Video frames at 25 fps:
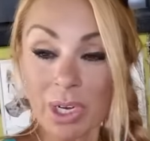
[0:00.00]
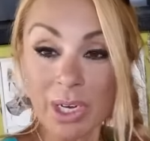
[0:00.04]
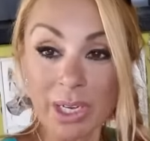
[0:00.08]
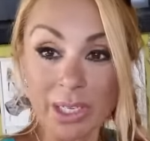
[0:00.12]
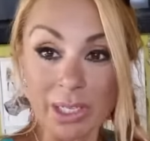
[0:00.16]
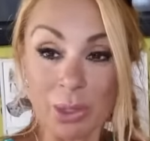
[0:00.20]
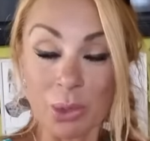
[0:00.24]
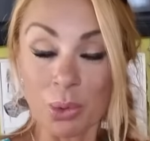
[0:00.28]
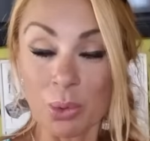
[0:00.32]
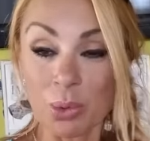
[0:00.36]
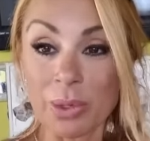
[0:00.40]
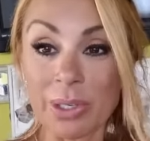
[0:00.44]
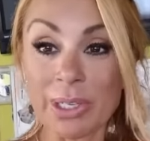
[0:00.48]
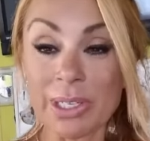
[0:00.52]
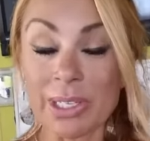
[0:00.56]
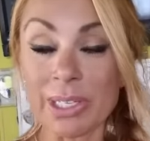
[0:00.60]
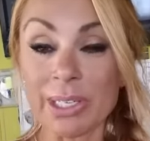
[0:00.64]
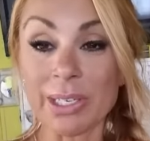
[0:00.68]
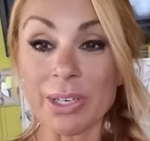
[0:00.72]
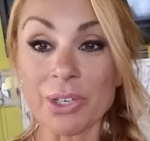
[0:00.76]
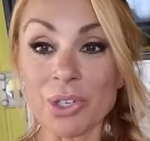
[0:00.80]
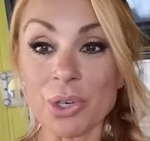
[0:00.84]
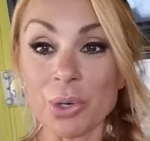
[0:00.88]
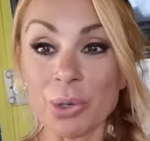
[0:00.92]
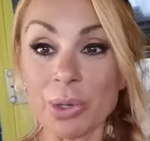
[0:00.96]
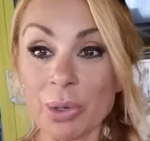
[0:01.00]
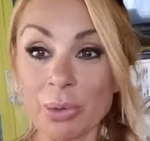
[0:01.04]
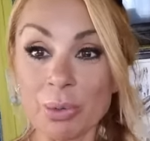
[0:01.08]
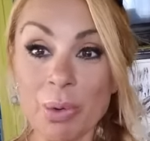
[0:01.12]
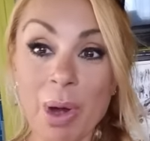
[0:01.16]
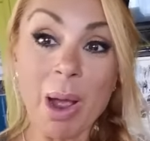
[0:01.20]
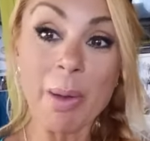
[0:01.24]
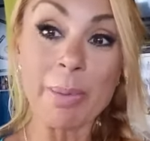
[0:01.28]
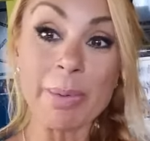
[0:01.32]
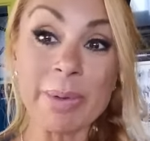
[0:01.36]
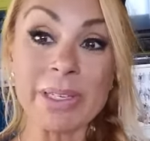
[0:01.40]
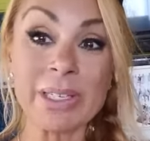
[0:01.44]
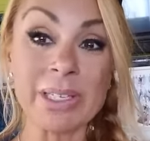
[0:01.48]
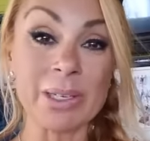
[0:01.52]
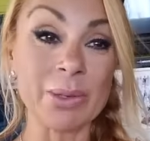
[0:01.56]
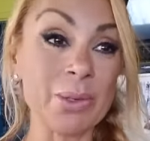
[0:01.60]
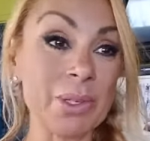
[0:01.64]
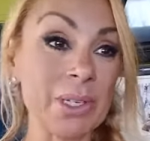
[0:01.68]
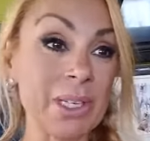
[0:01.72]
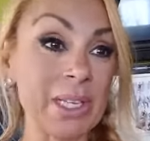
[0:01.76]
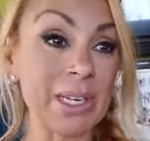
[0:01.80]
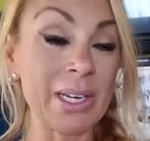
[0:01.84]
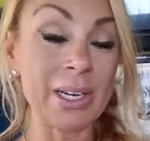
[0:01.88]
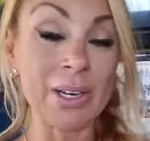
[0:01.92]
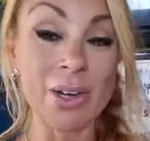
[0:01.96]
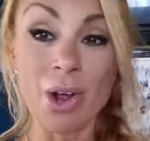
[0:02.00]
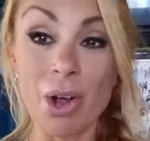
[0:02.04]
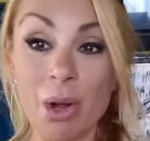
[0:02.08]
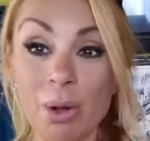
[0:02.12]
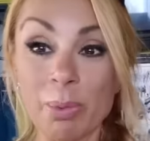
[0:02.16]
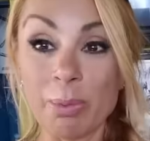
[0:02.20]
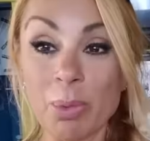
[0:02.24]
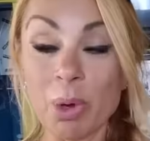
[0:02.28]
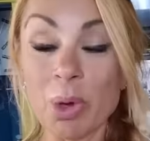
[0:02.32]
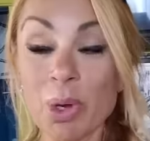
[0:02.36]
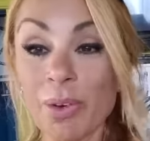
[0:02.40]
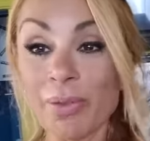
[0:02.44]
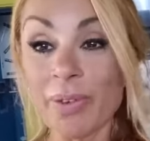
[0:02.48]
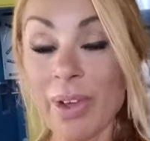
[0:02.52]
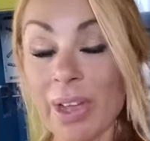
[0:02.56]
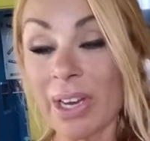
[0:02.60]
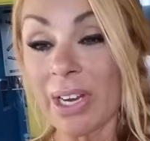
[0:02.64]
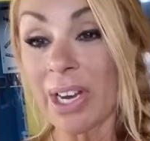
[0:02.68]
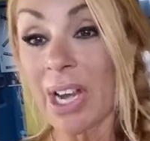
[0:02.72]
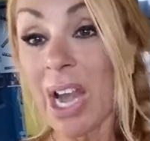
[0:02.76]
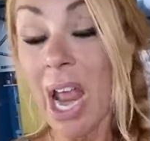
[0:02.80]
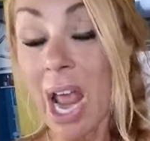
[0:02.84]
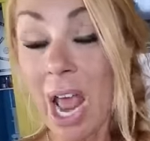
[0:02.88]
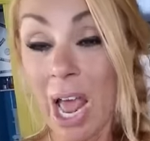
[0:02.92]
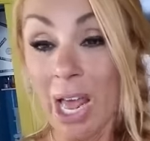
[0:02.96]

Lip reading: because I was listening to Tony Robbins. I was getting all motivated.